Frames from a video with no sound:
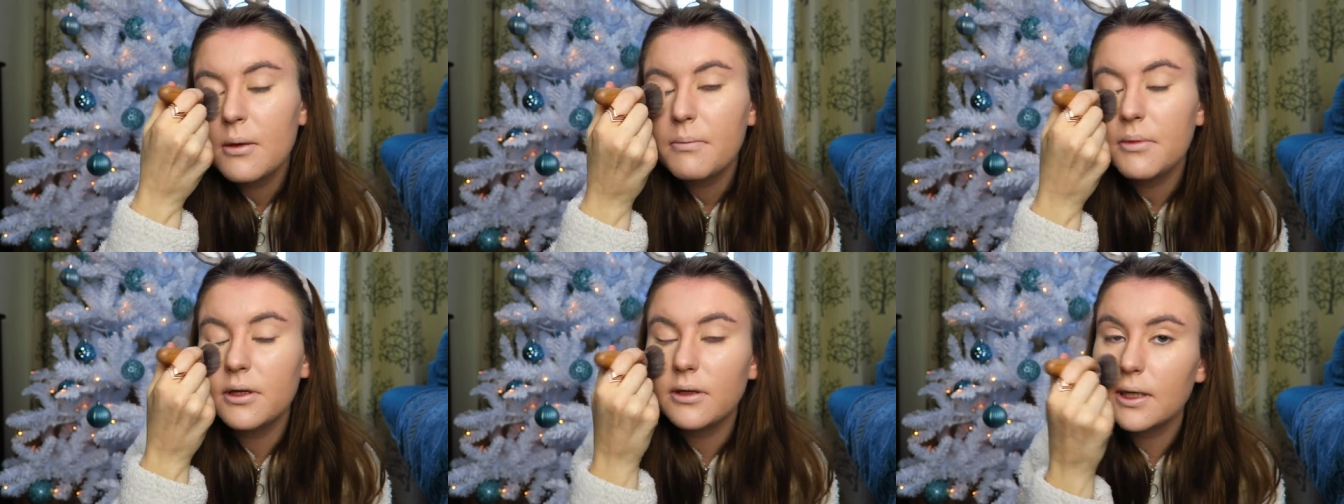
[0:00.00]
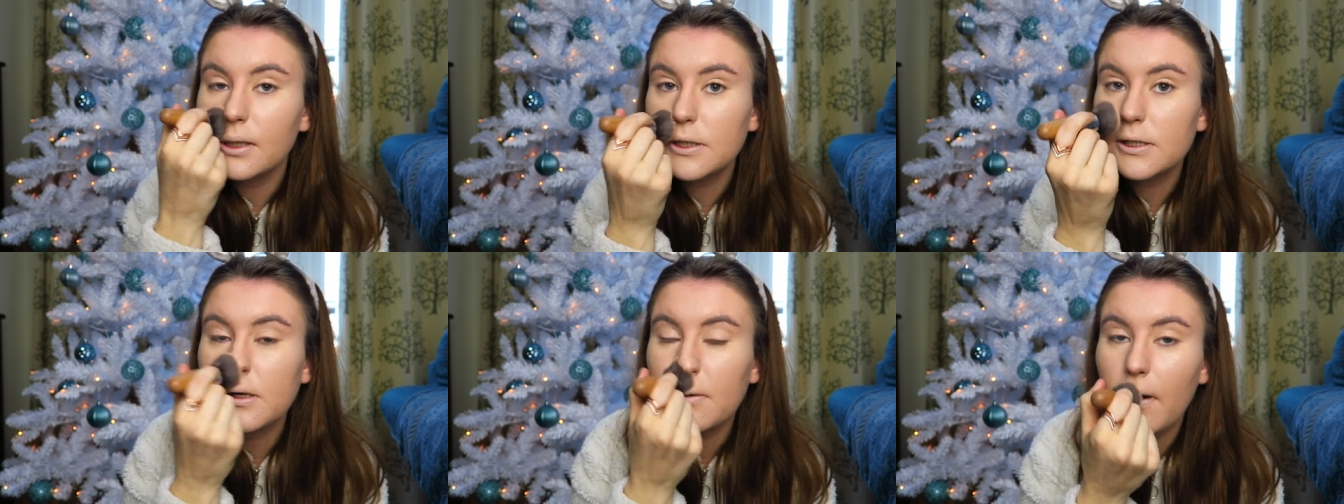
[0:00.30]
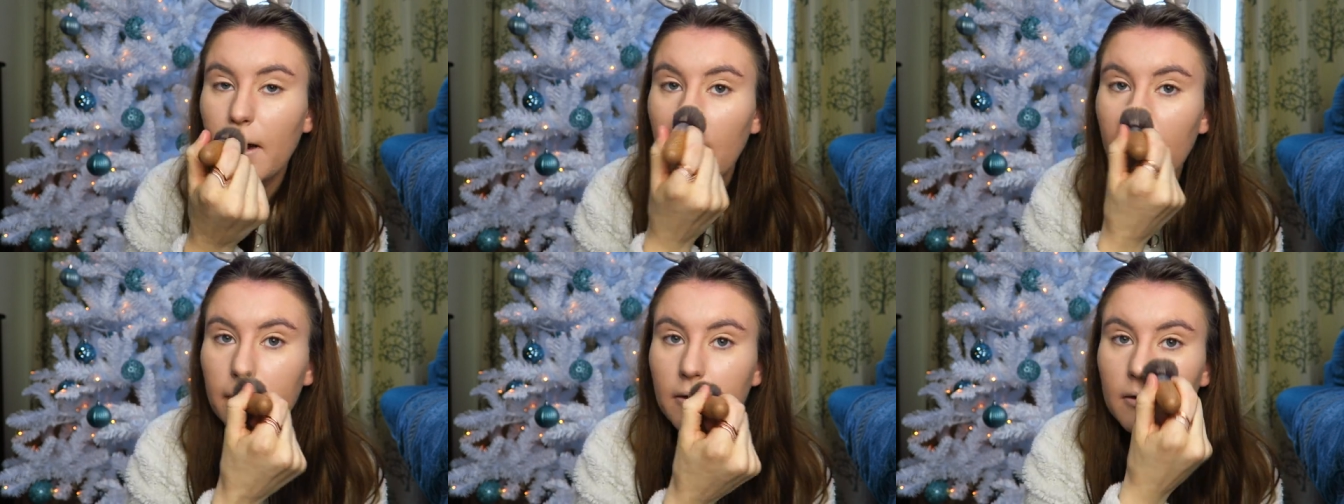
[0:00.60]
But this year
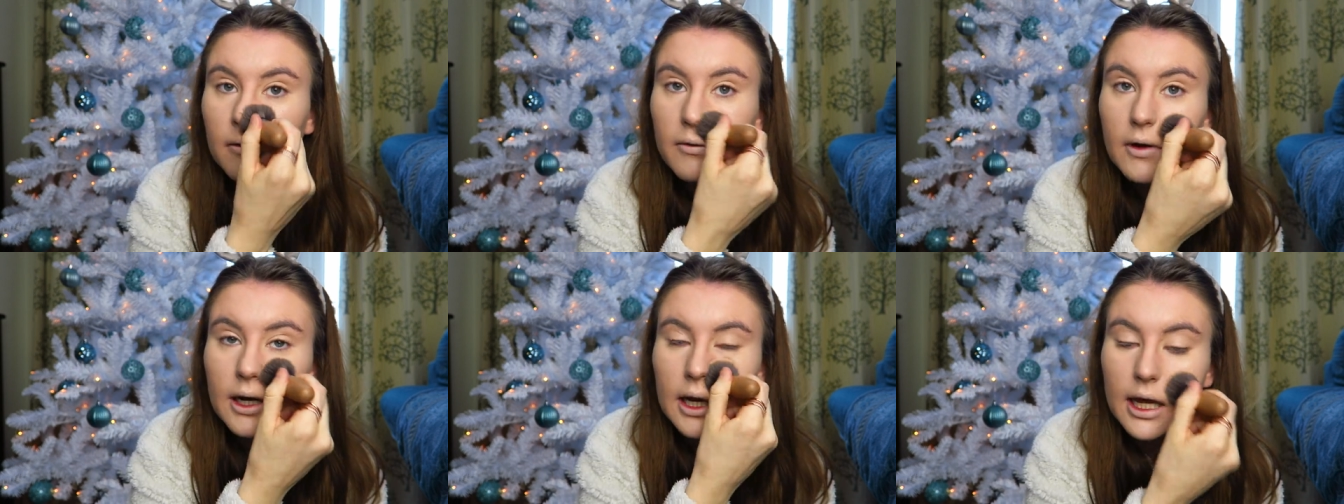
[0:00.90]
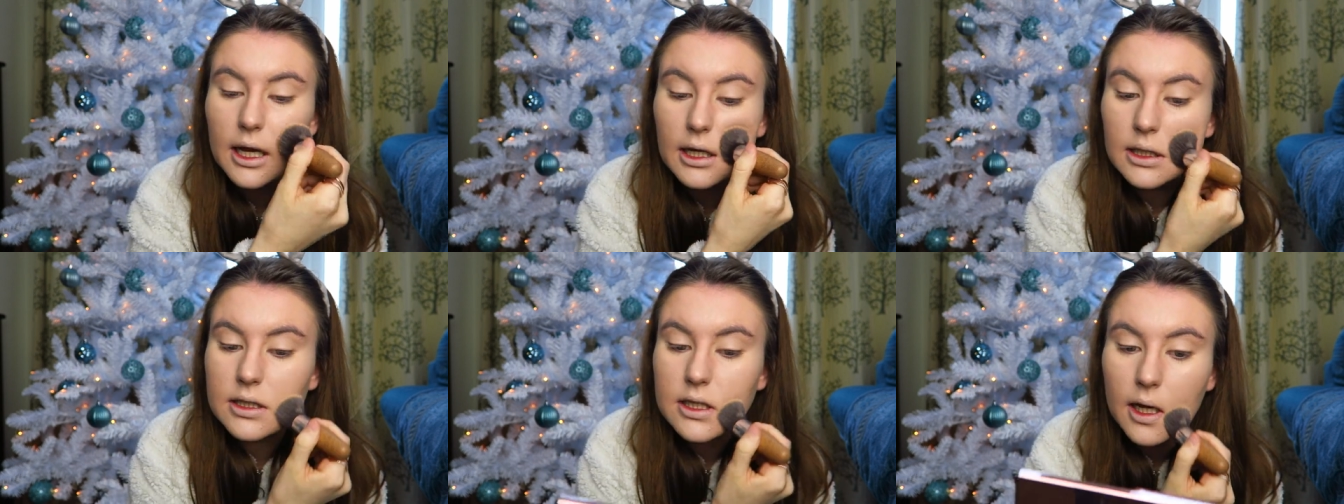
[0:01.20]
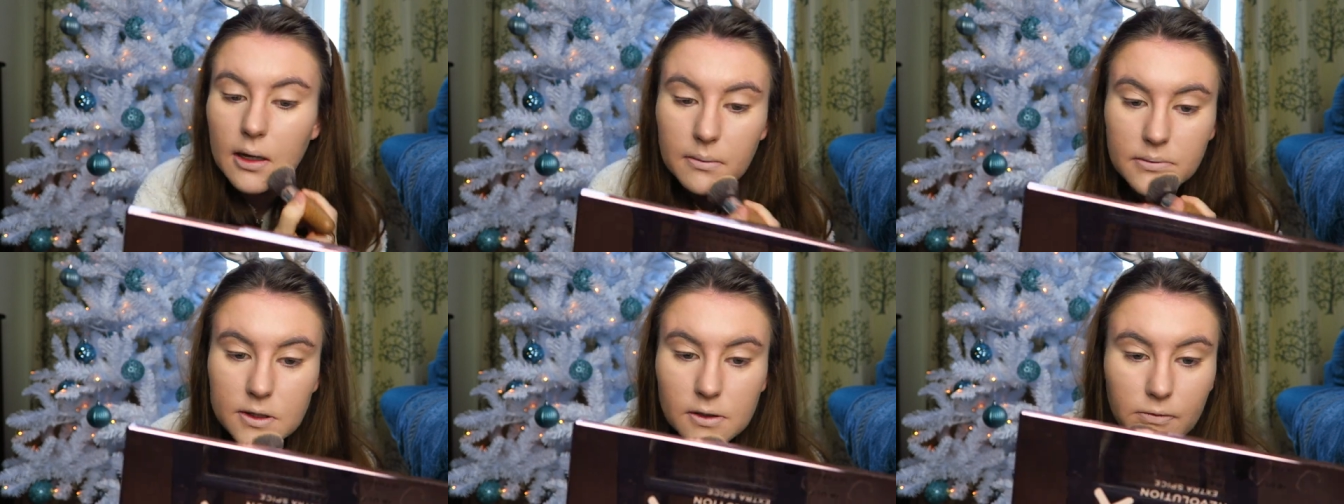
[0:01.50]
I haven't really had
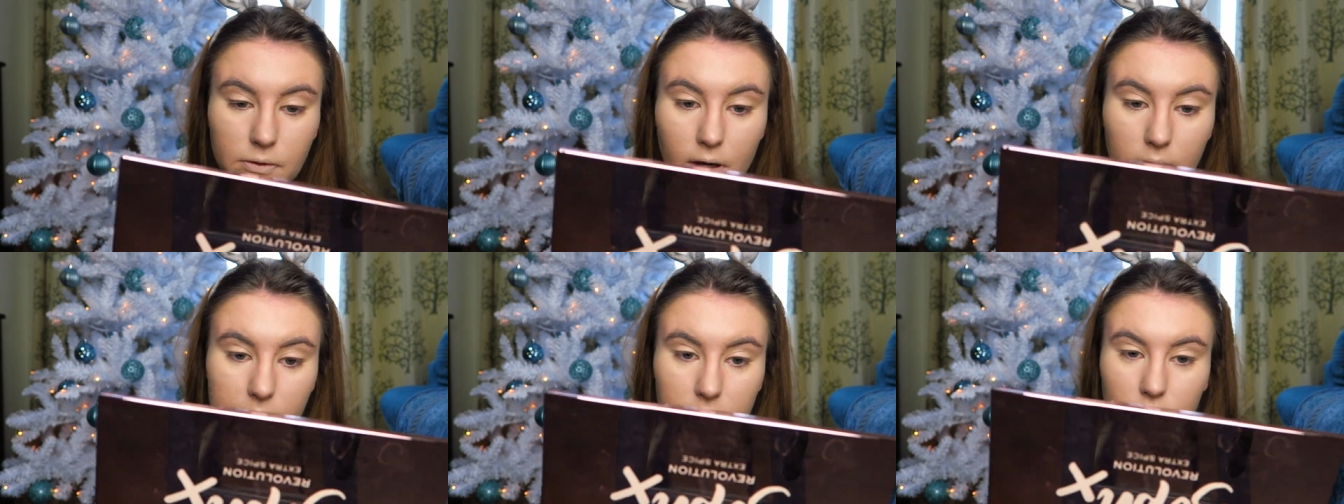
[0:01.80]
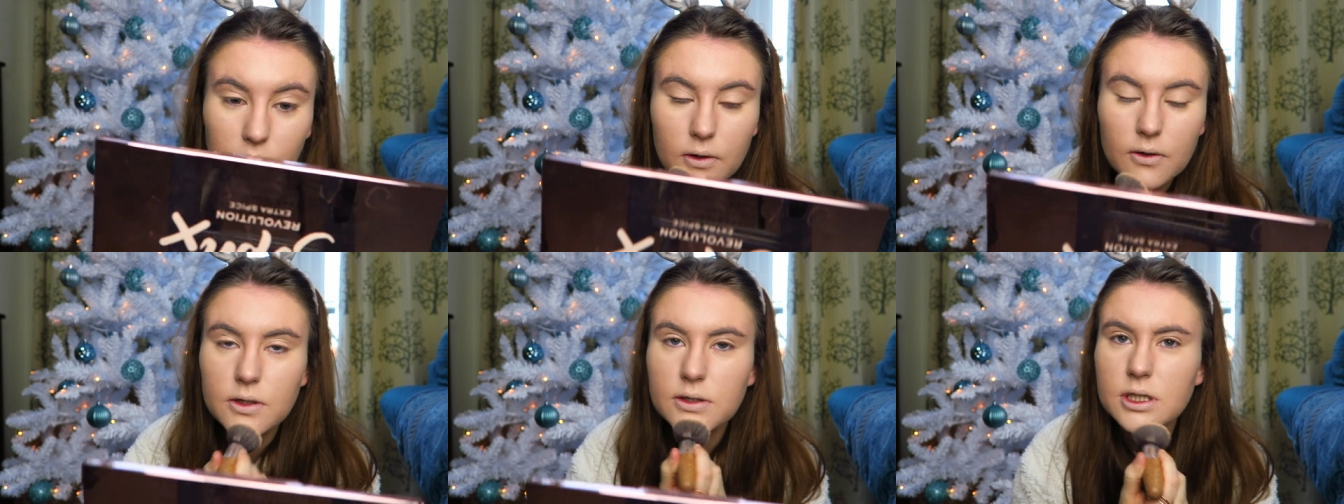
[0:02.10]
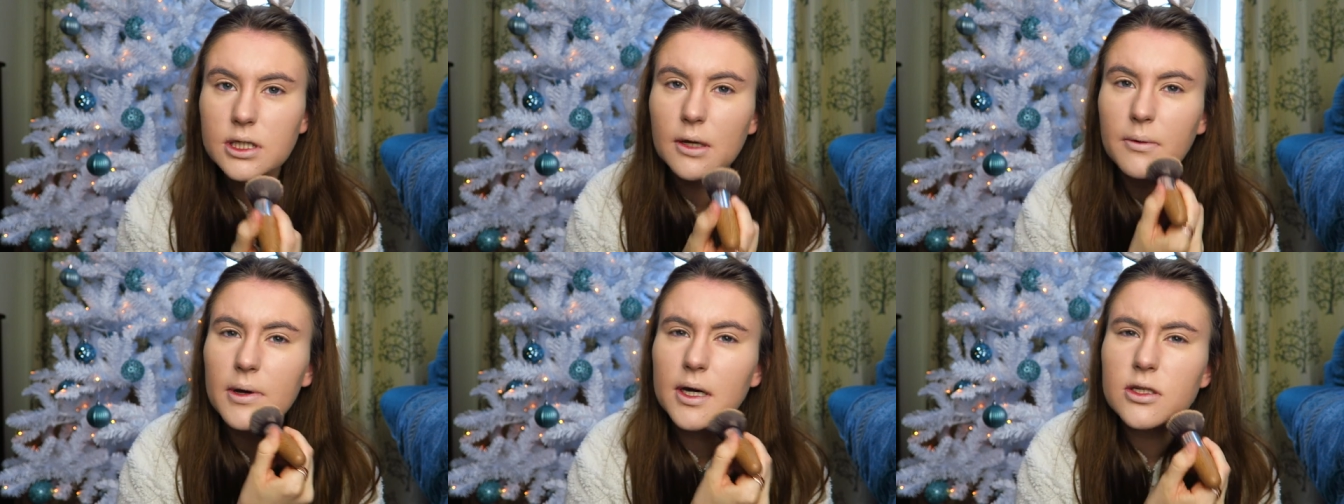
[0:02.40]
time to film and
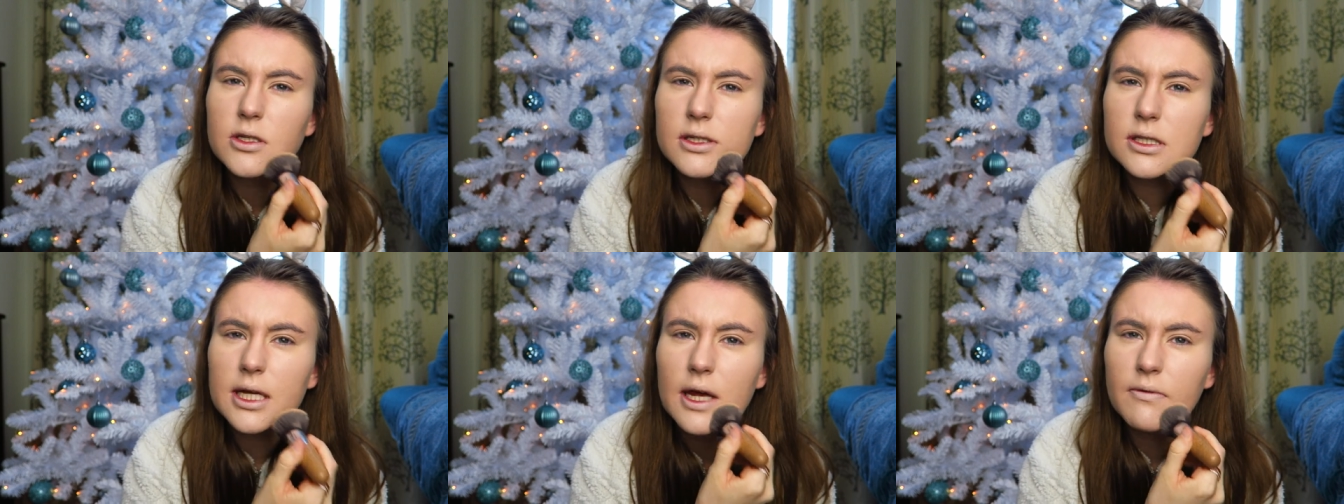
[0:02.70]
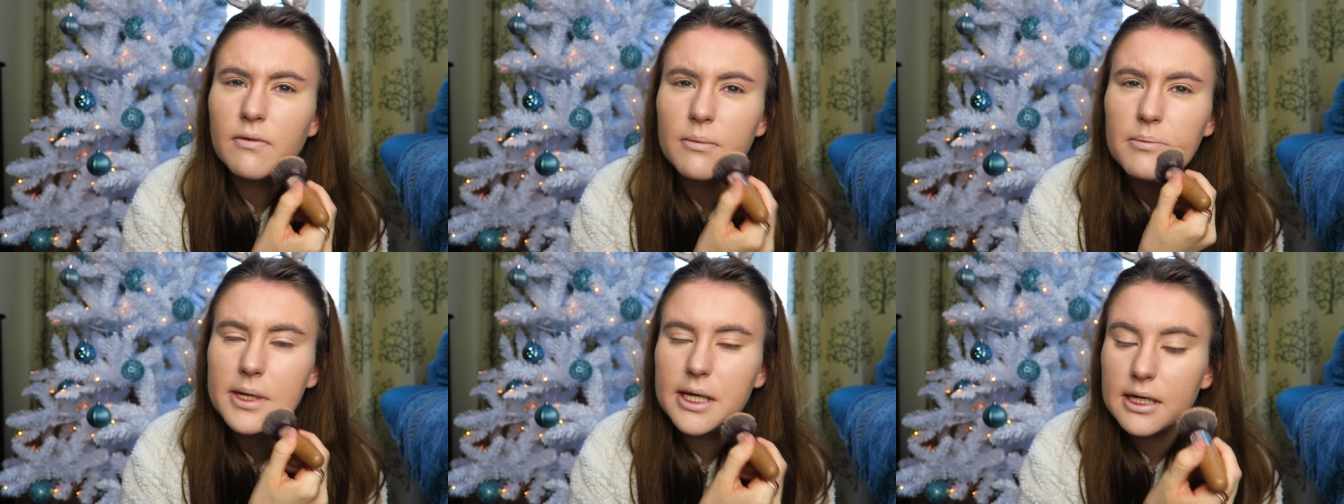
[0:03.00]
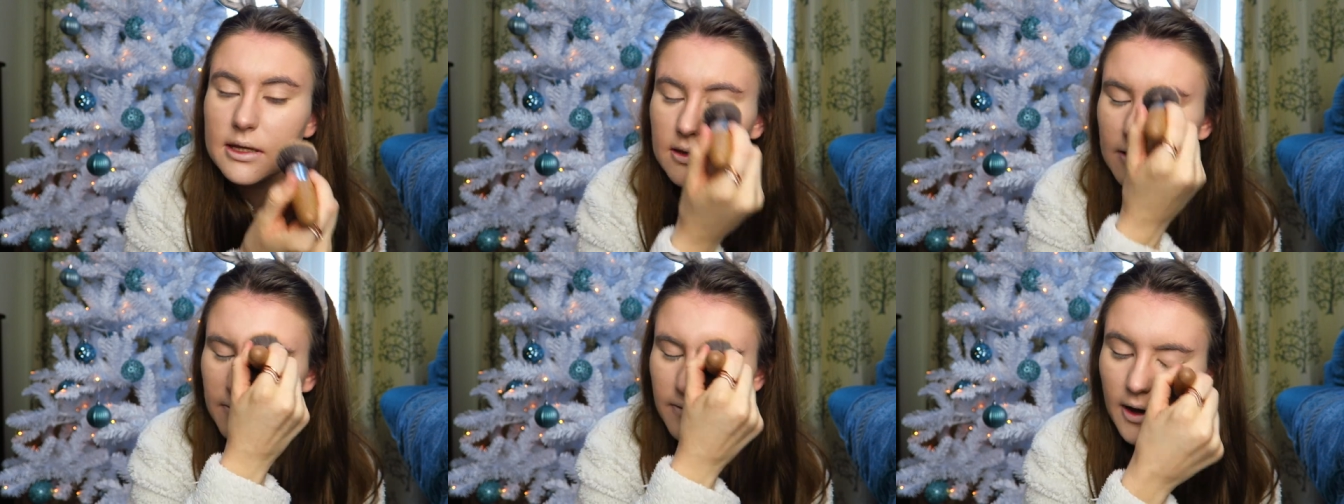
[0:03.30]
also I just haven't been
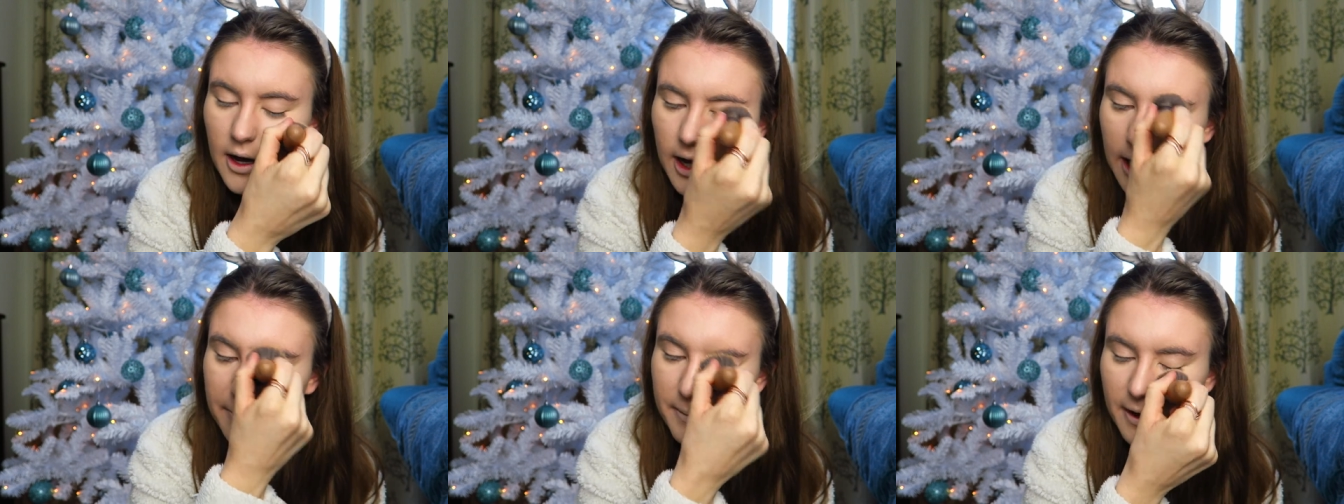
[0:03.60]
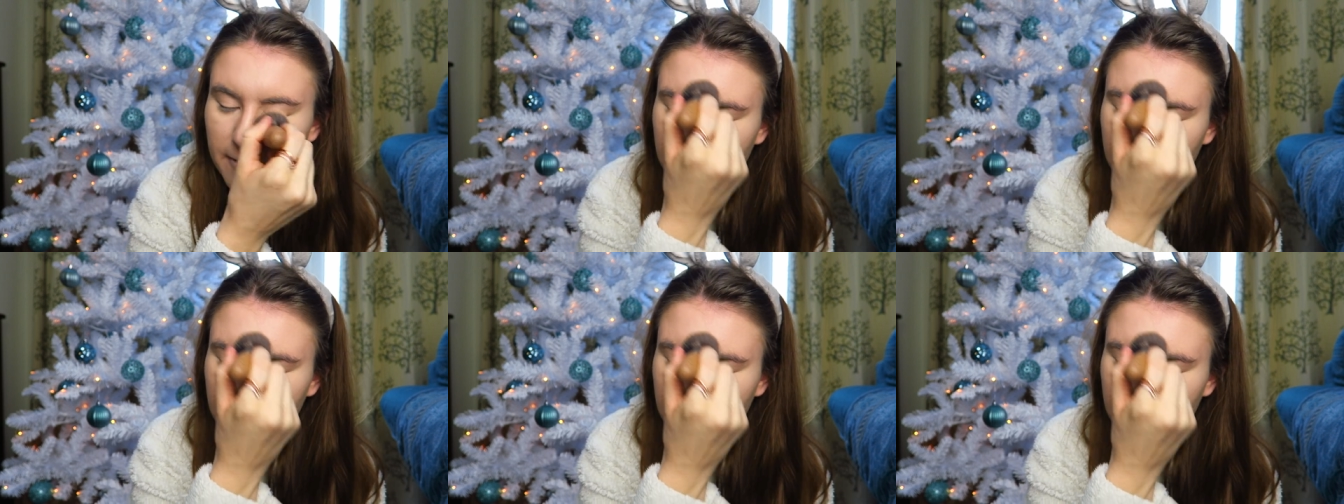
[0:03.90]
in the vibe.